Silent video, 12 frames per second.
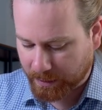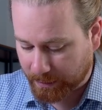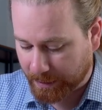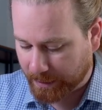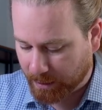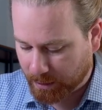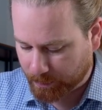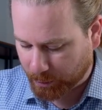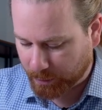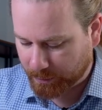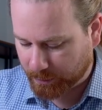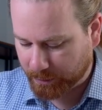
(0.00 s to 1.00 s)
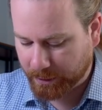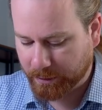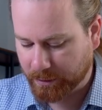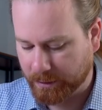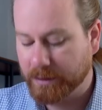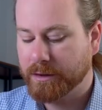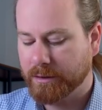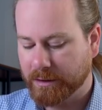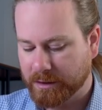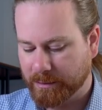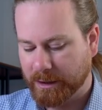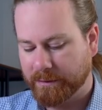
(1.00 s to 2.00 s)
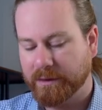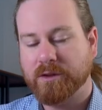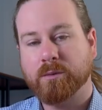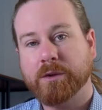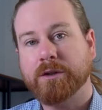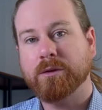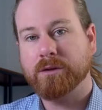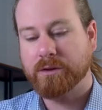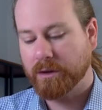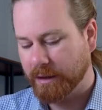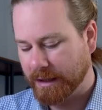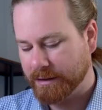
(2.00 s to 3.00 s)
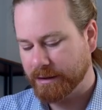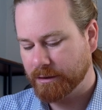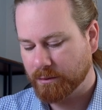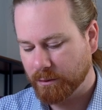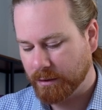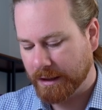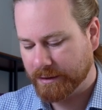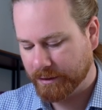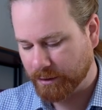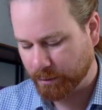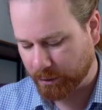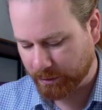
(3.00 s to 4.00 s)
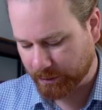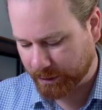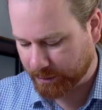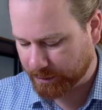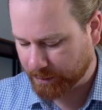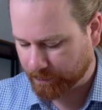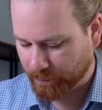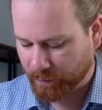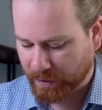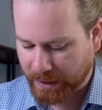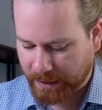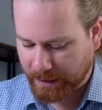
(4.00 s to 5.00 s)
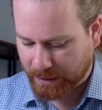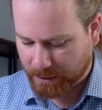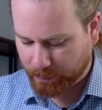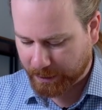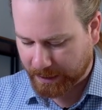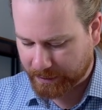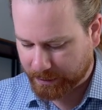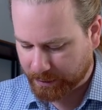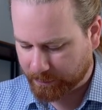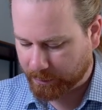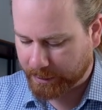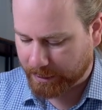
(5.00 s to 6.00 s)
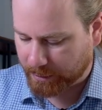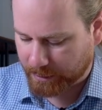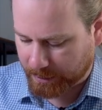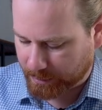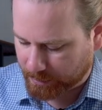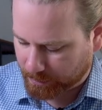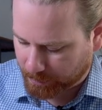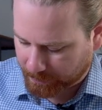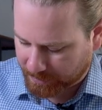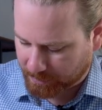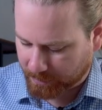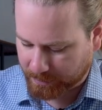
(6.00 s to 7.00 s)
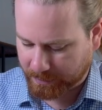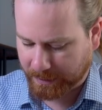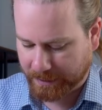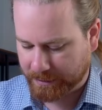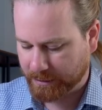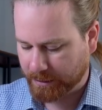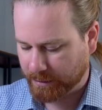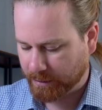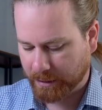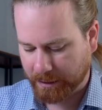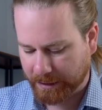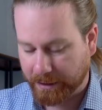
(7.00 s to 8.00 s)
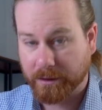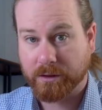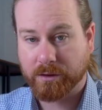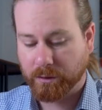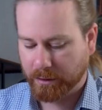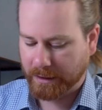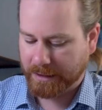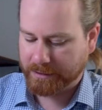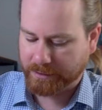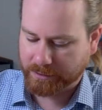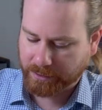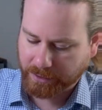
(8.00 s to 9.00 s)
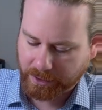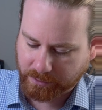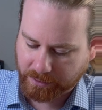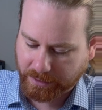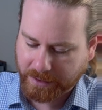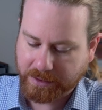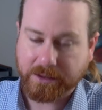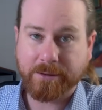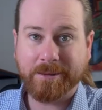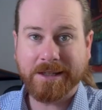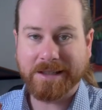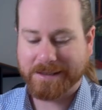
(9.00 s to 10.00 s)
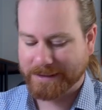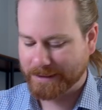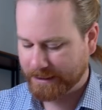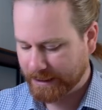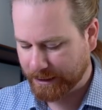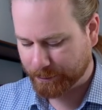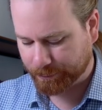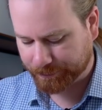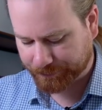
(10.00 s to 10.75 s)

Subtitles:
They are proton donors, so it doesn't matter if it's a weak or strong acid. All acids are proton donors. And a weak acid is fully ionized. No, it is not. That is a strong acid, so yeah, it has to be C.